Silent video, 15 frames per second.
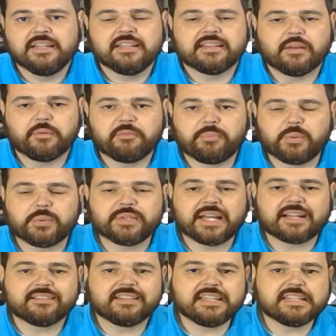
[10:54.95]
that we've pulled
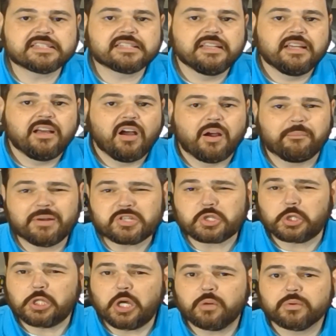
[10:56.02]
out of these are much
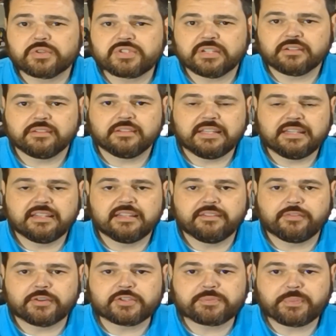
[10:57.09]
lower generally than the
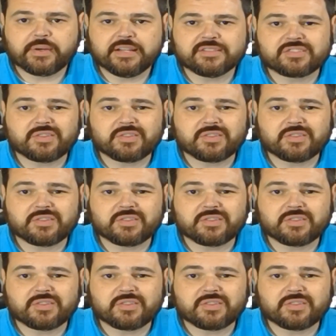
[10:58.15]
first print.